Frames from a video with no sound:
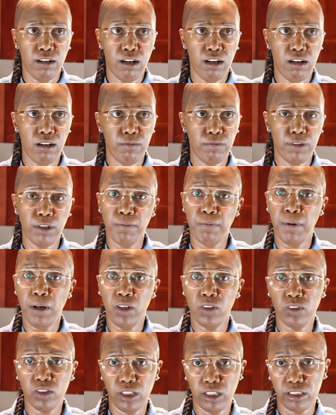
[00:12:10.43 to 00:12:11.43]
the
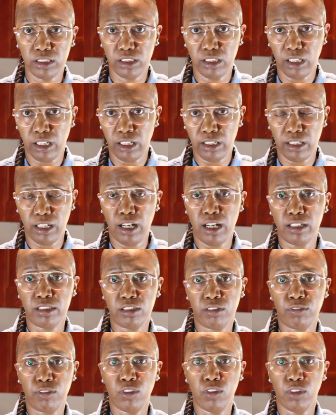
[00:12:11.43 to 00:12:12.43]
boneless chicken
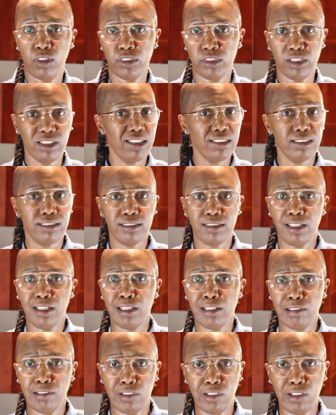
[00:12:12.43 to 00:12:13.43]
thighs, of course, doesn't
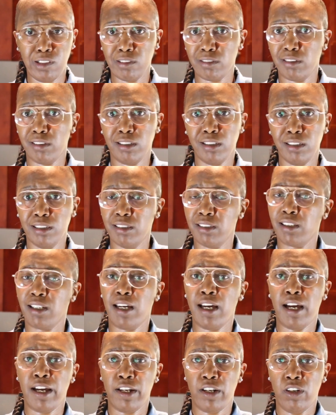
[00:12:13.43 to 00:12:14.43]
take long to
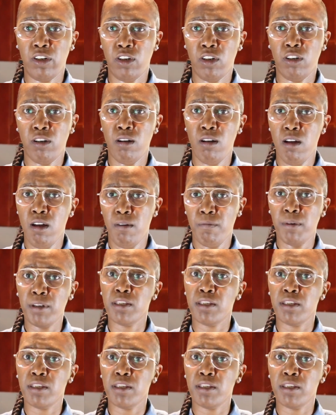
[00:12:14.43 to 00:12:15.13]
cook at all,